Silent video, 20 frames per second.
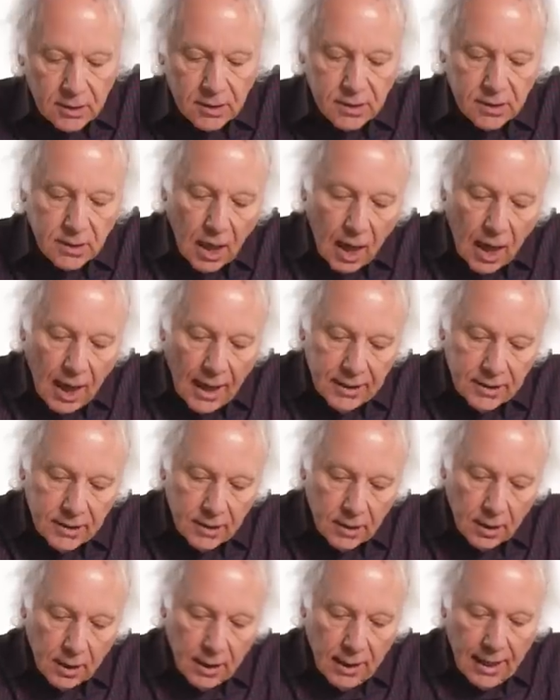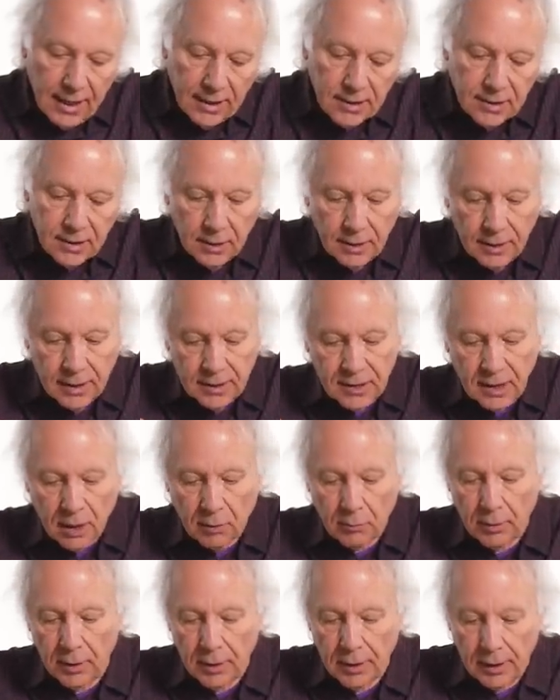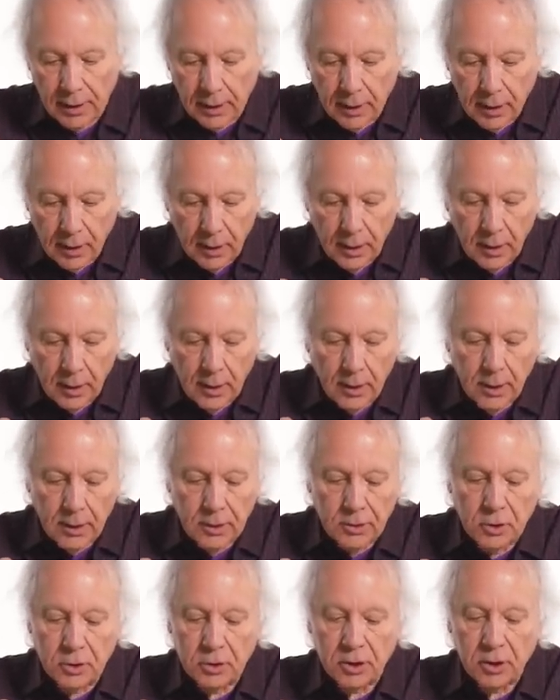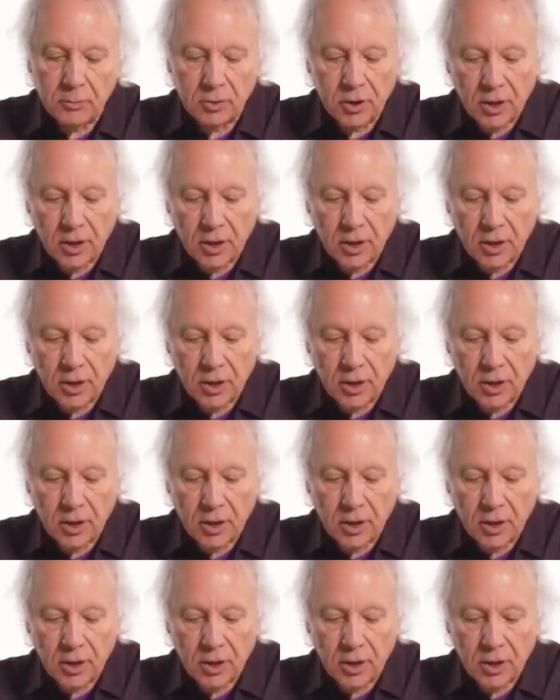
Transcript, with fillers: sides of the glass unless I really do some